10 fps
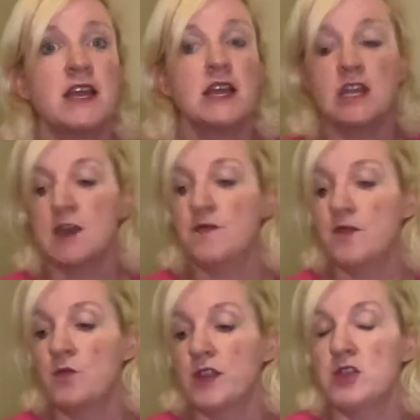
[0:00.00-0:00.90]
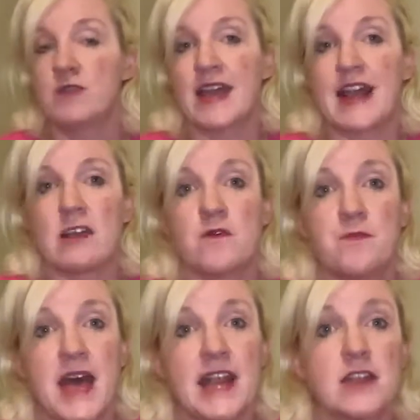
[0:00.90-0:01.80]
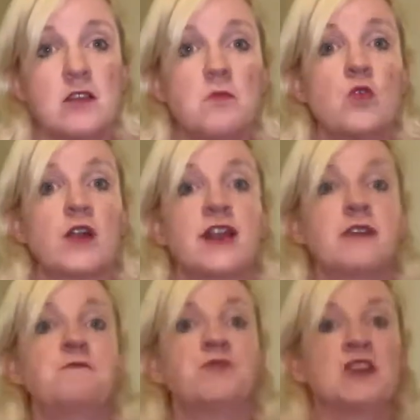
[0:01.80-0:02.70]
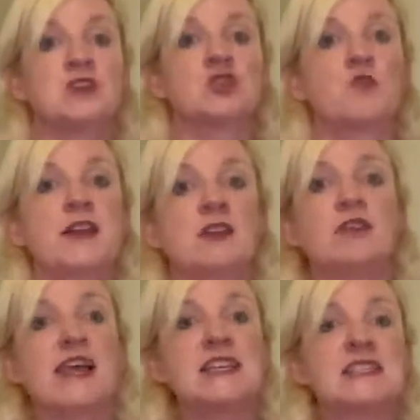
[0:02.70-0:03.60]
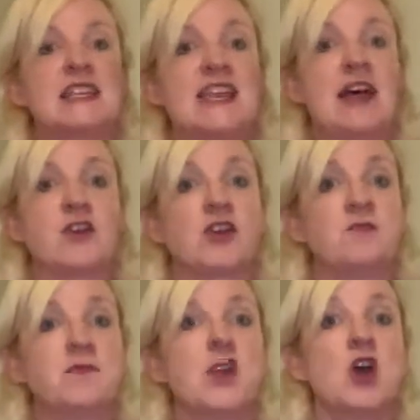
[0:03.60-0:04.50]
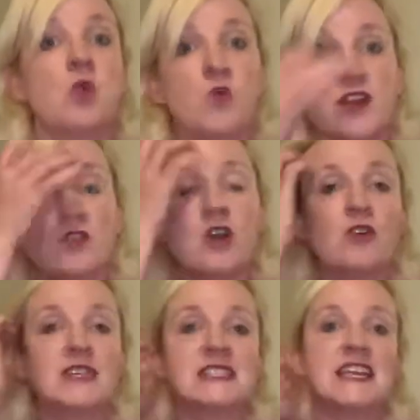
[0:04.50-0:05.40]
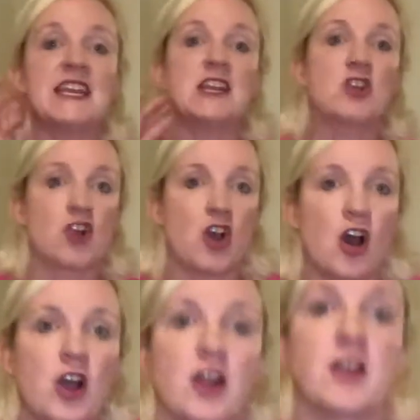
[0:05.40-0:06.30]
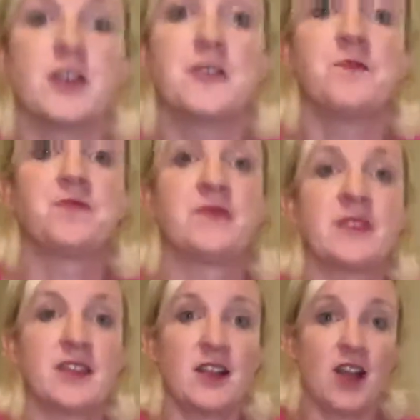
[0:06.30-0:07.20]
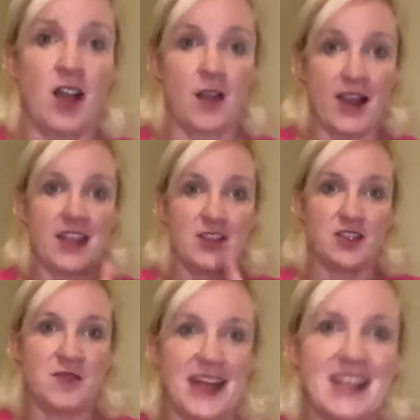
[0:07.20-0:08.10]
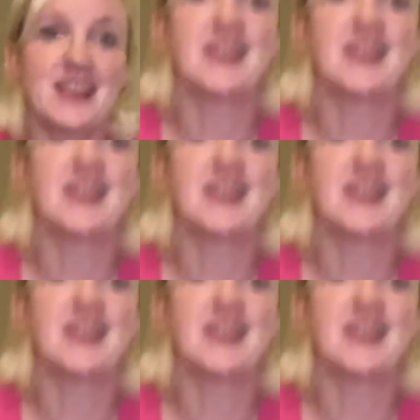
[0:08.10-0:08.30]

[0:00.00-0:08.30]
if when you get out of bed in the morning, swing your legs together. When you go to sit in your car, all right, you ready?